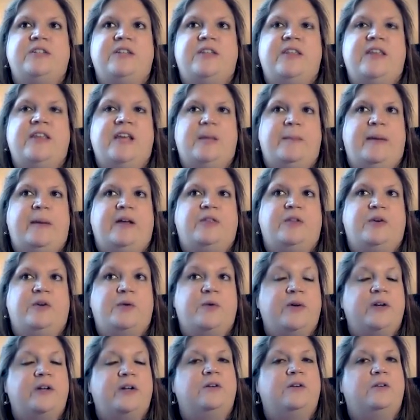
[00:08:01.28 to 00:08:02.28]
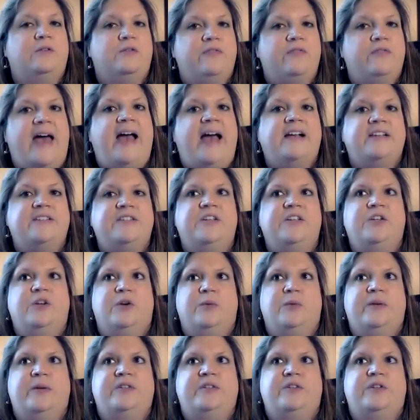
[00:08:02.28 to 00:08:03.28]
to think about the critical facts in
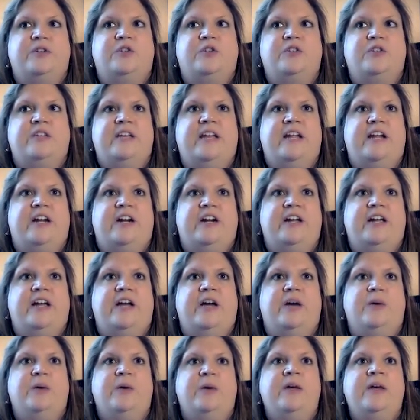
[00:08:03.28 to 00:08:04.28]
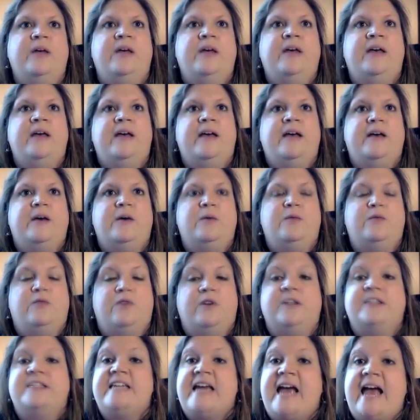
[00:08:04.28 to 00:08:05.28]
your research scenario,
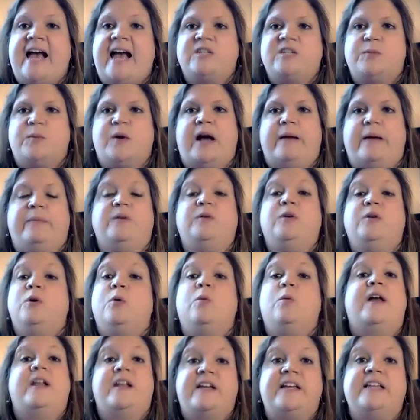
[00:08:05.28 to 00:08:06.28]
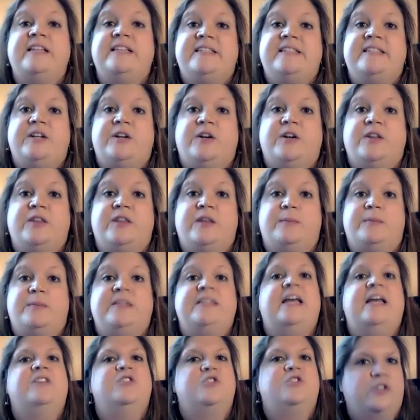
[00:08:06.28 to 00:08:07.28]
for a tax problem, you'll want to consider the
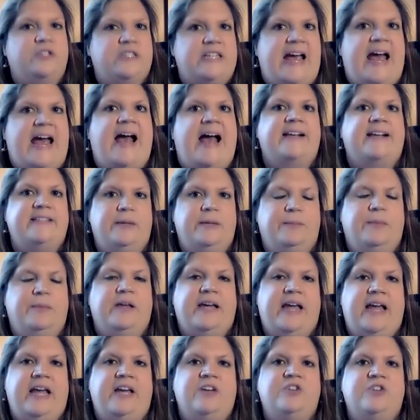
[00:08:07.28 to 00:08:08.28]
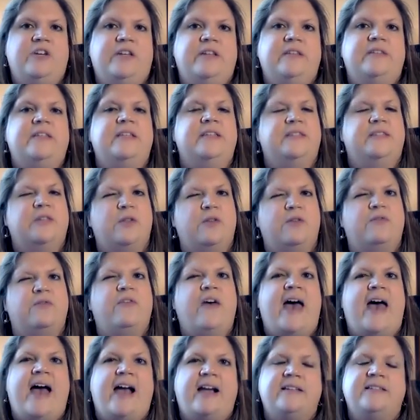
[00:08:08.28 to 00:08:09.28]
potential tax implications. And so the
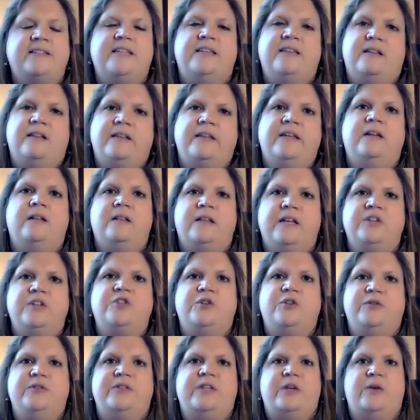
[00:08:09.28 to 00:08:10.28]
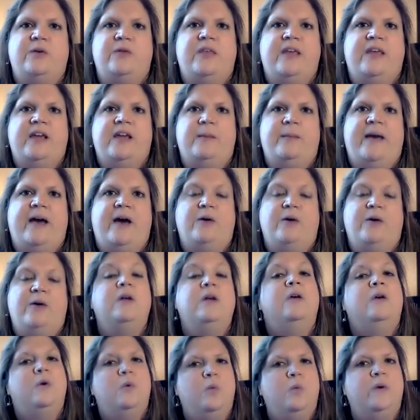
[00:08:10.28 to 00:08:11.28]
facts and the legal issues that you think about
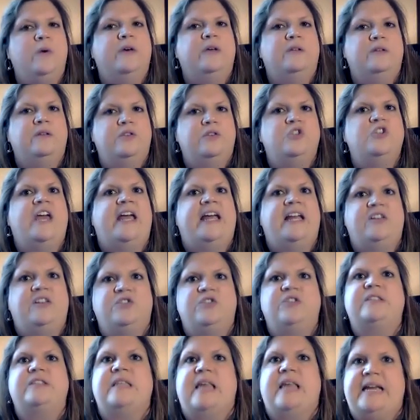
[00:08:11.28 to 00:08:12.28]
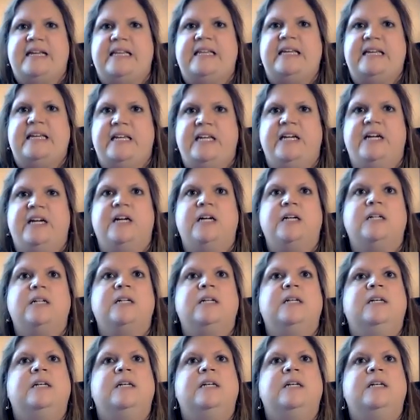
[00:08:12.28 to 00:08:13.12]
will change slightly here.